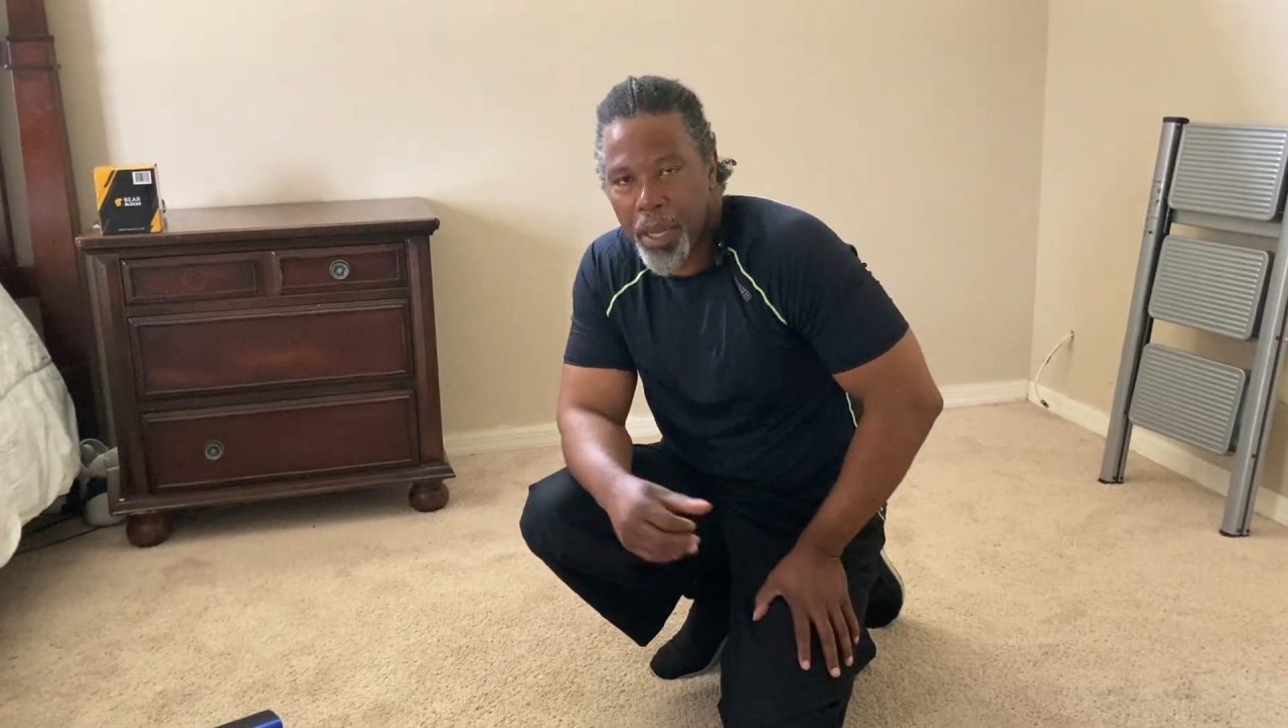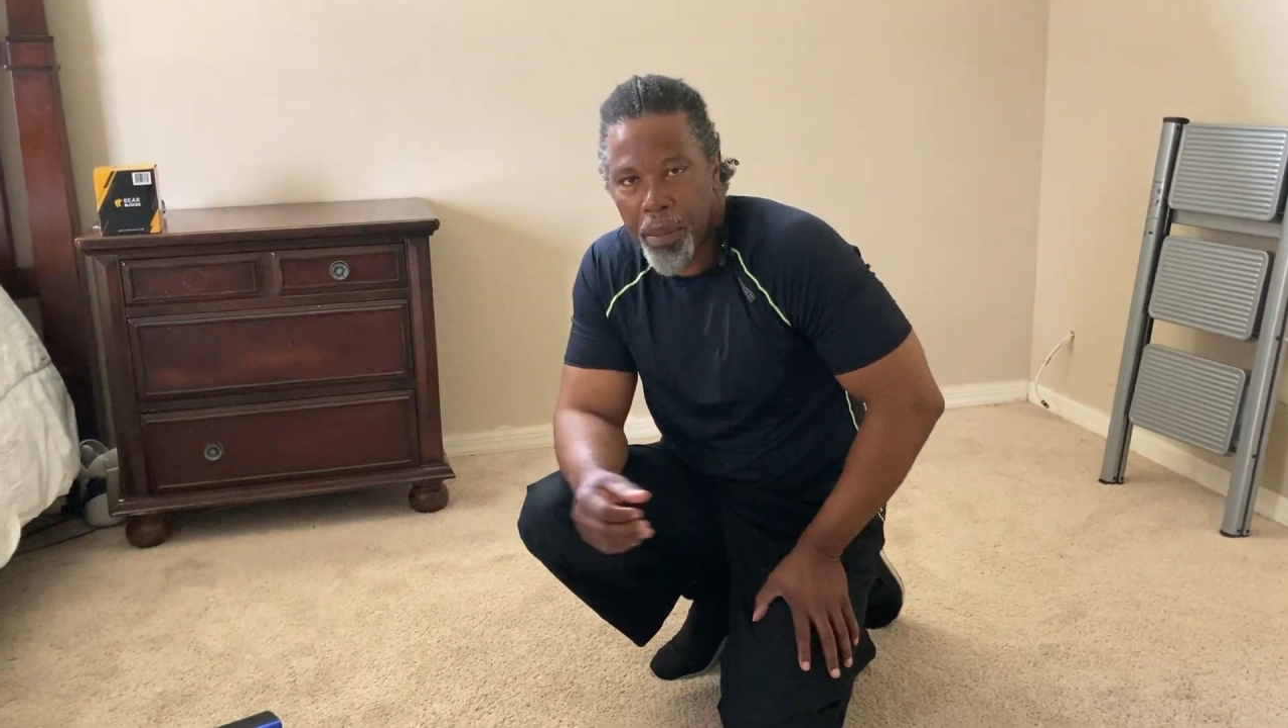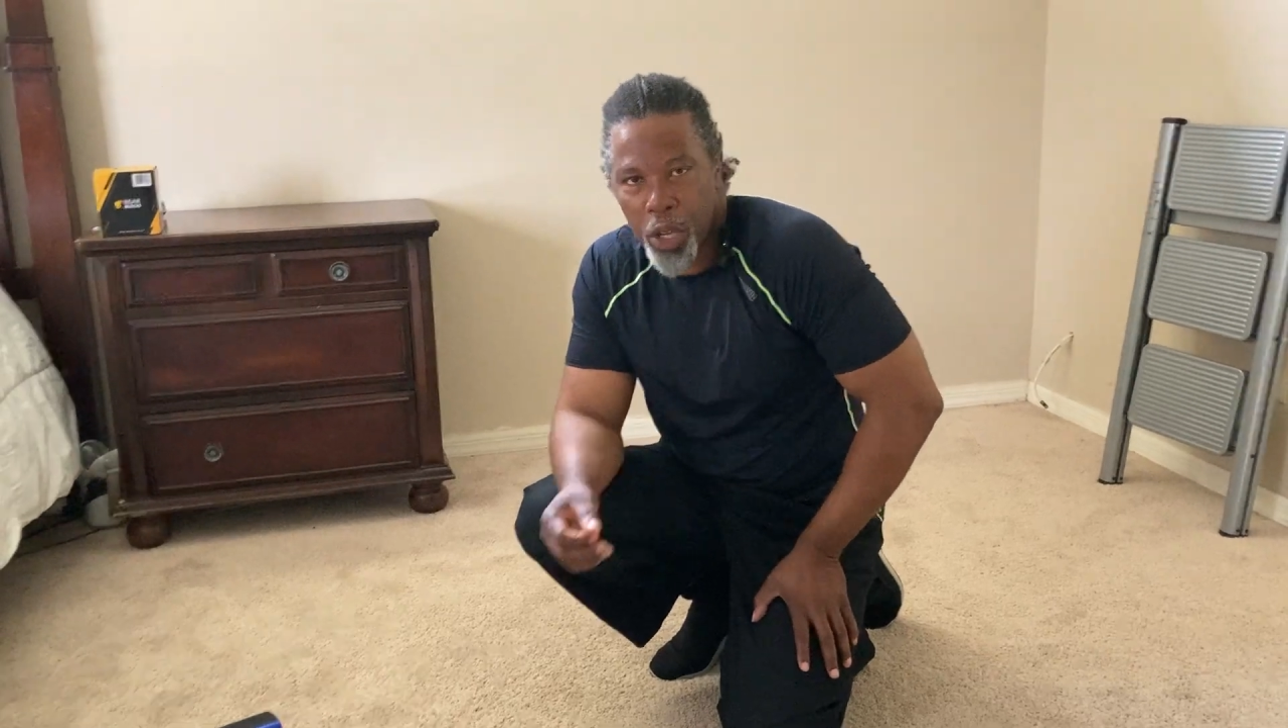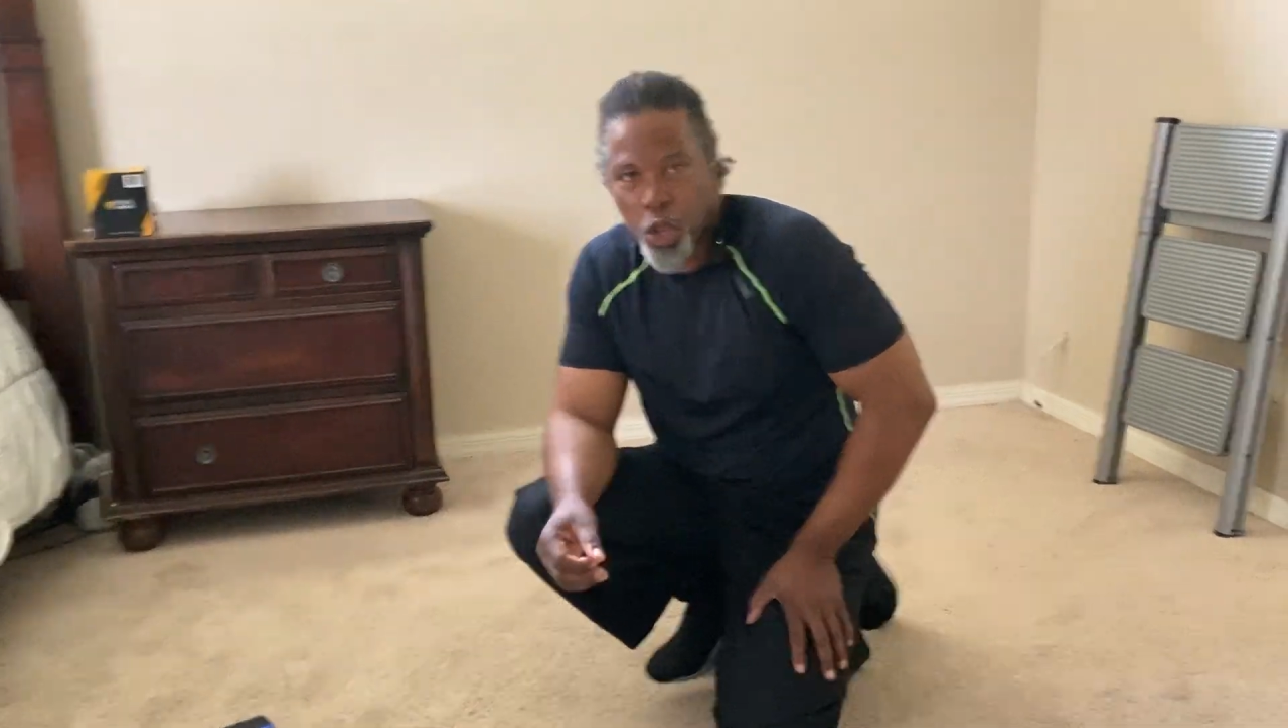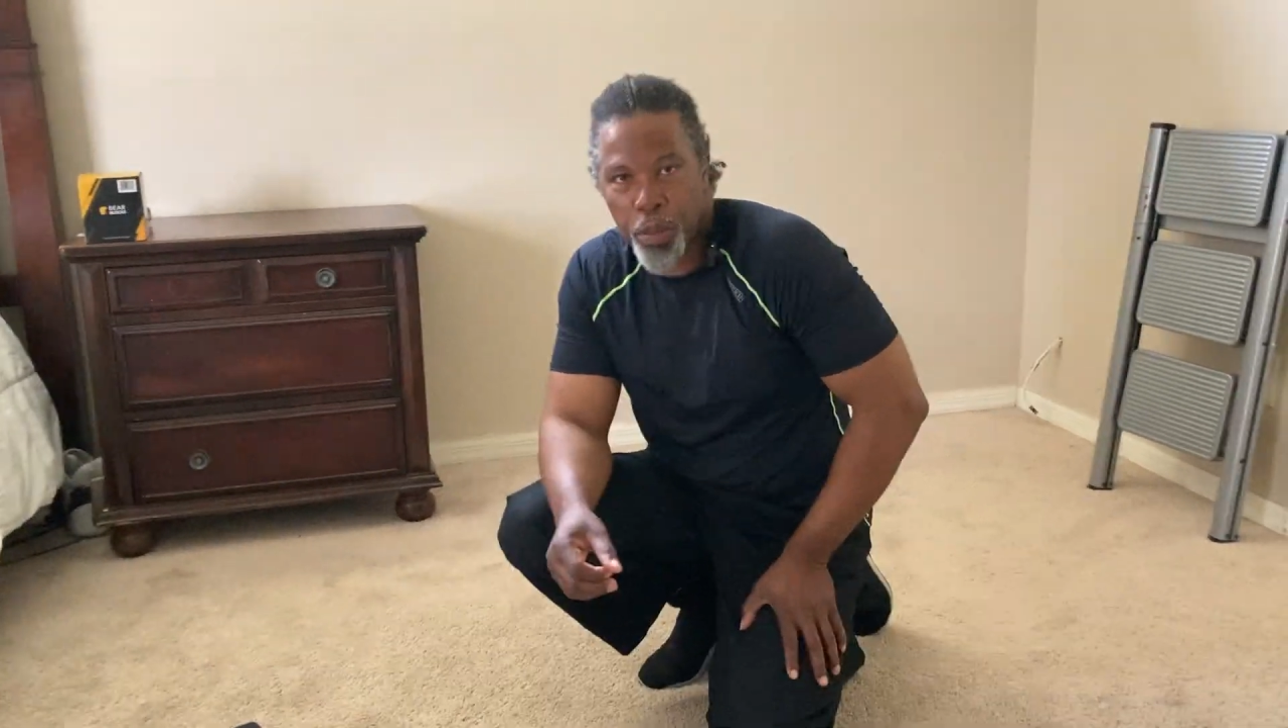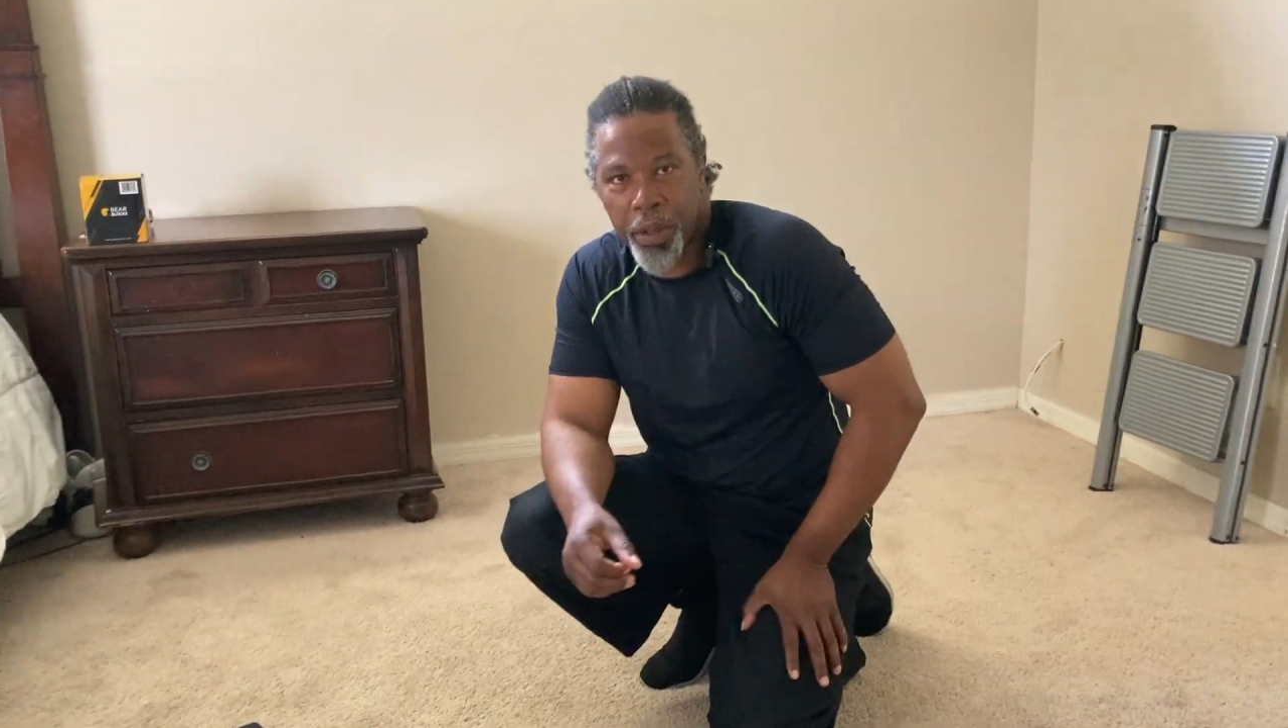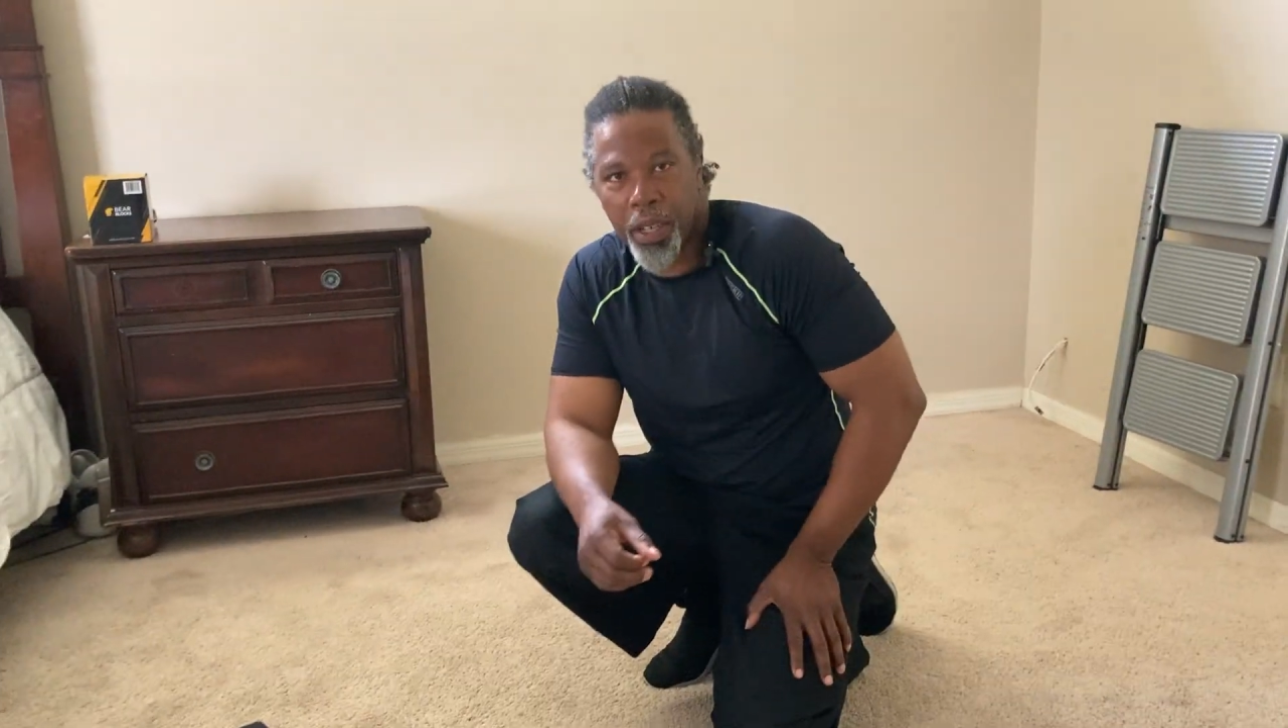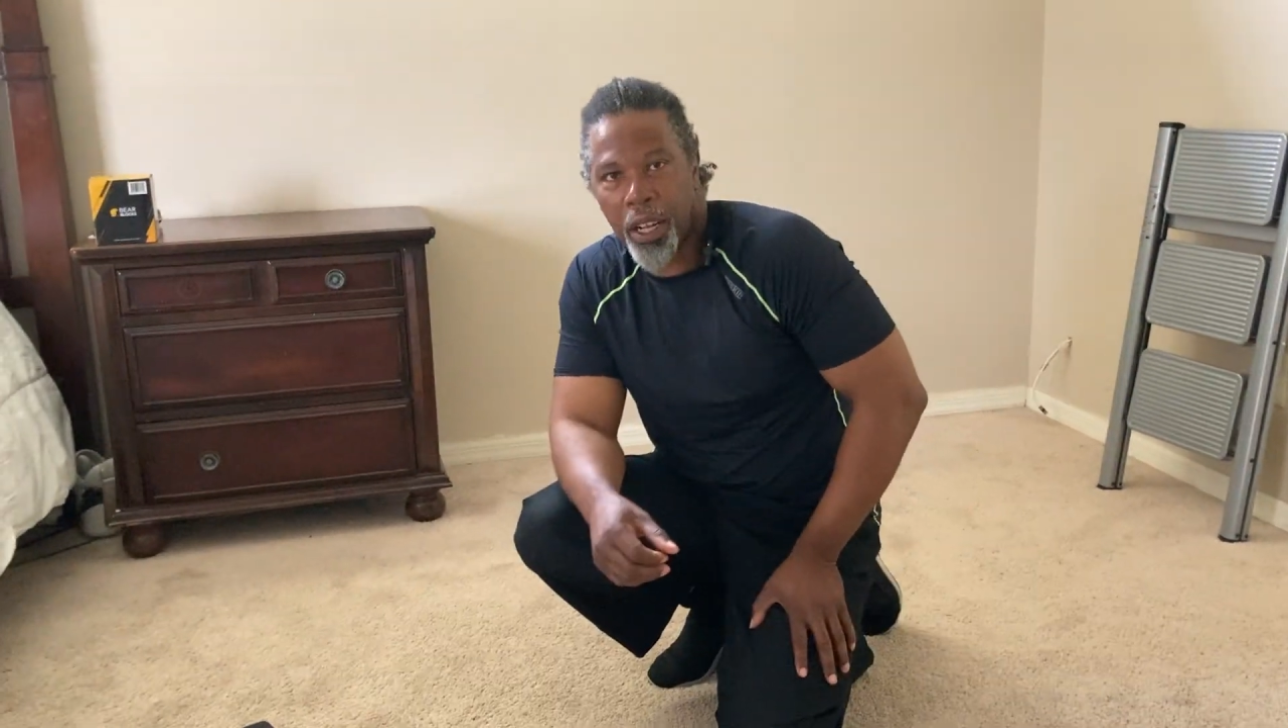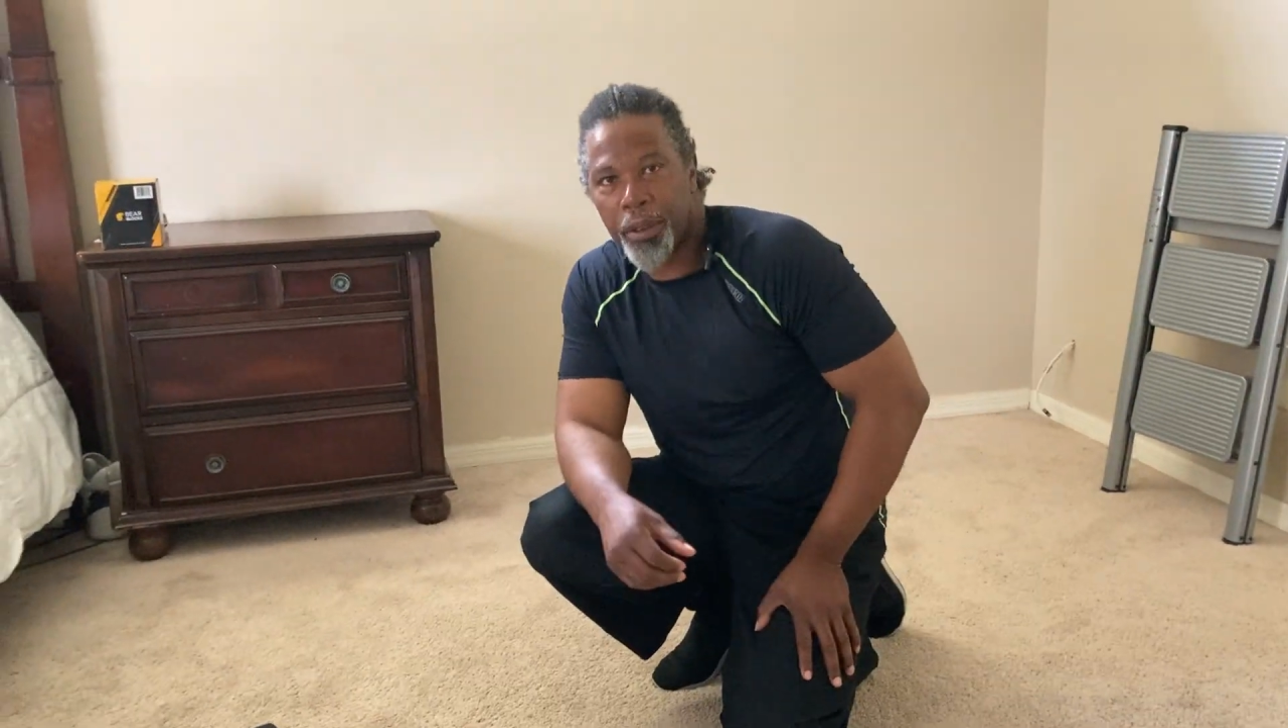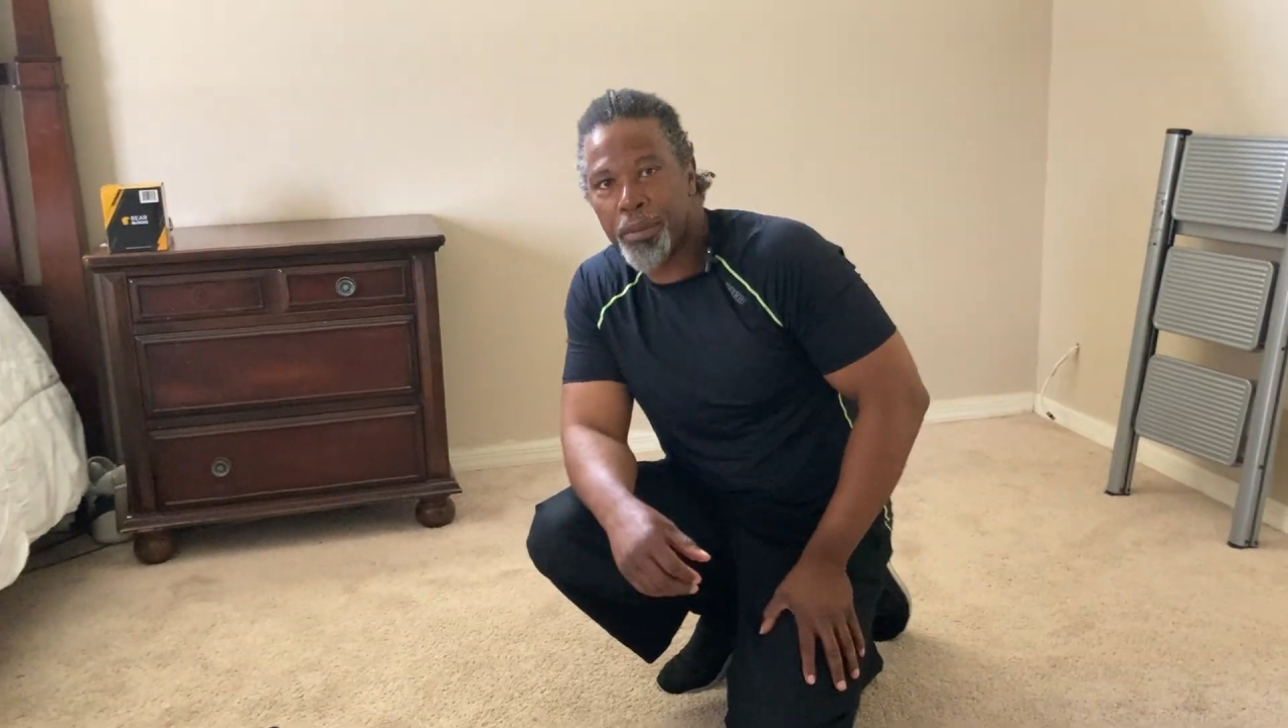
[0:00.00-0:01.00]
to my YouTube
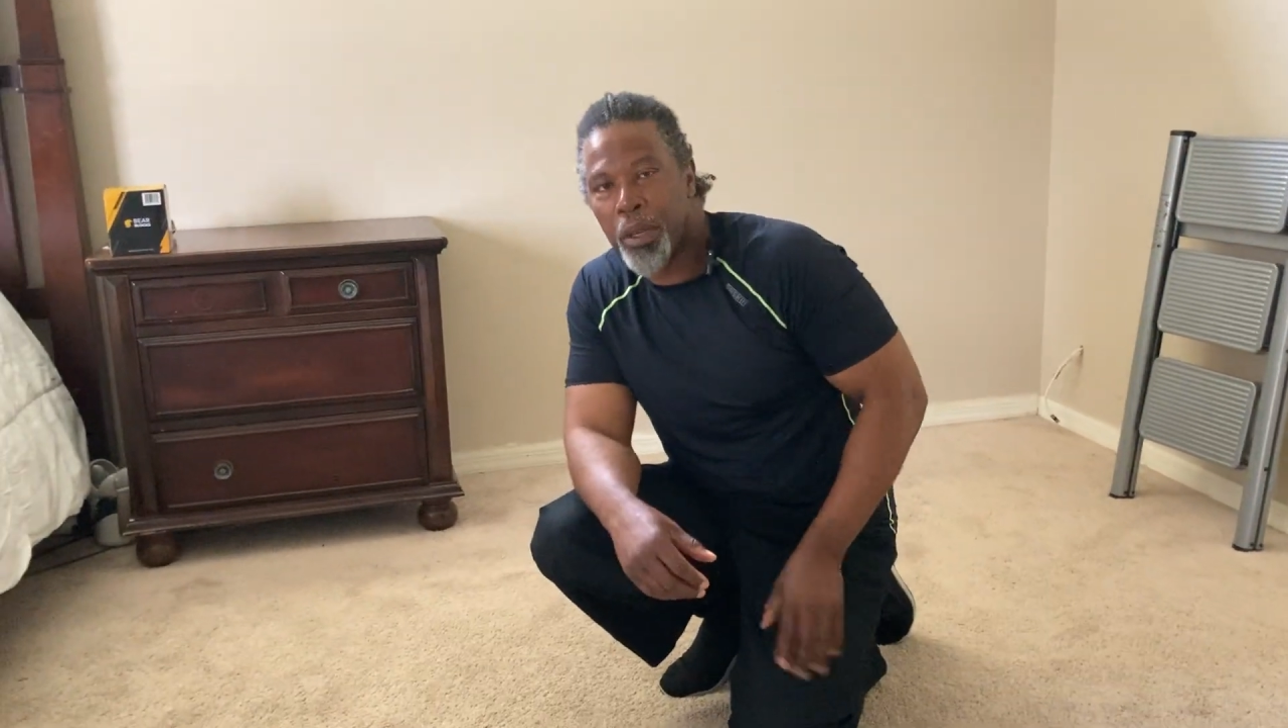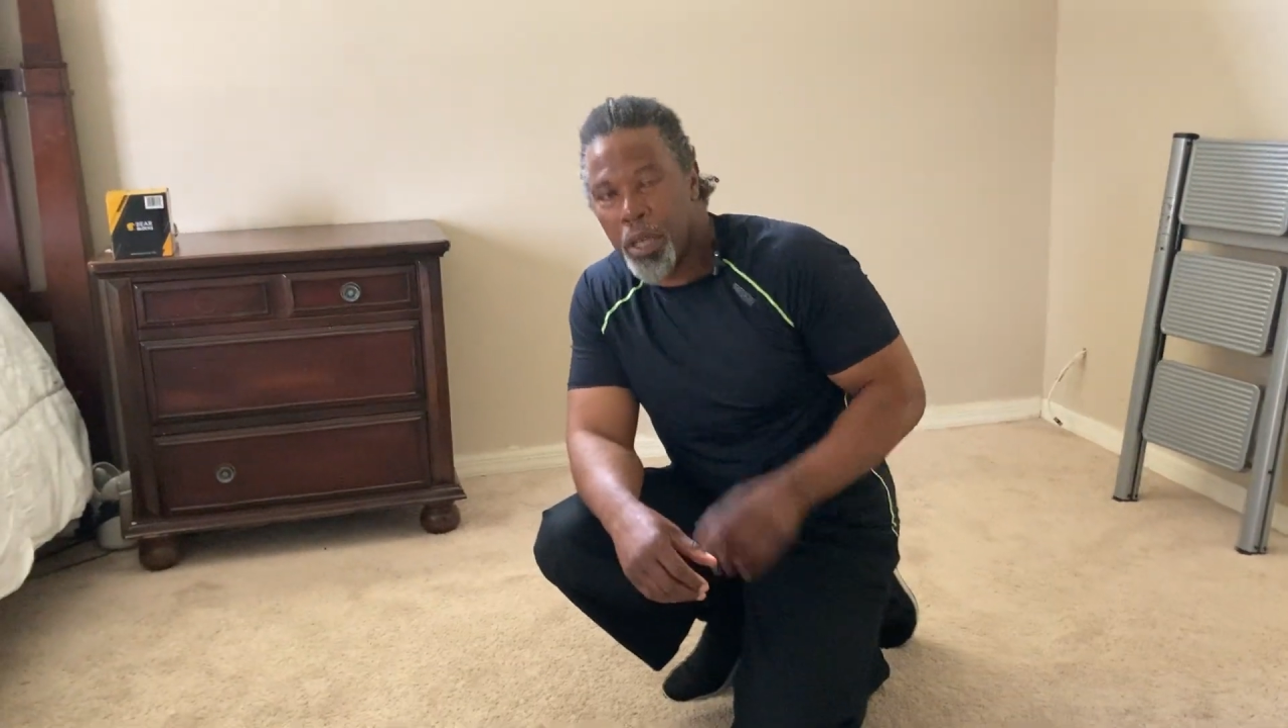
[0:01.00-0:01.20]
channel.